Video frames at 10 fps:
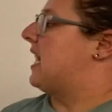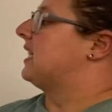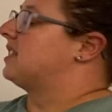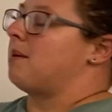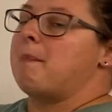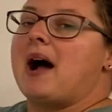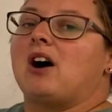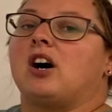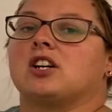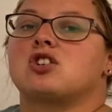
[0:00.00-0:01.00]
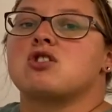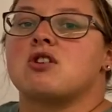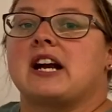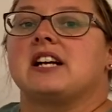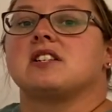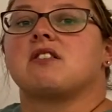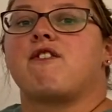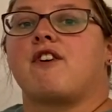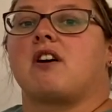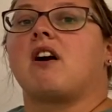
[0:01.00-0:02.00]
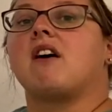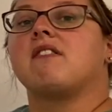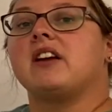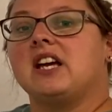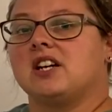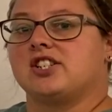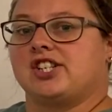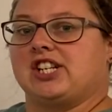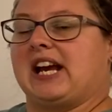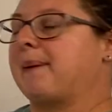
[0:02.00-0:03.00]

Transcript: It's about a transfer of energy.